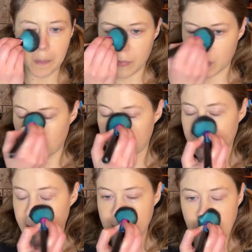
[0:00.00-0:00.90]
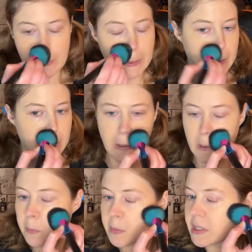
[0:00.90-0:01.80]
Really, technically, I
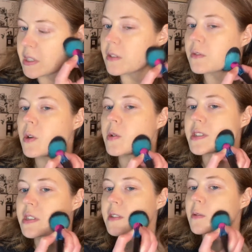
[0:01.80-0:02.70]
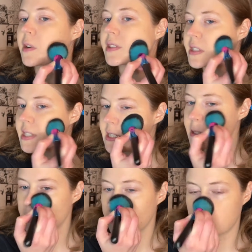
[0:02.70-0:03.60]
only need to focus it around the
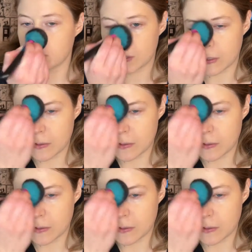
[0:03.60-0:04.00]
T-zones.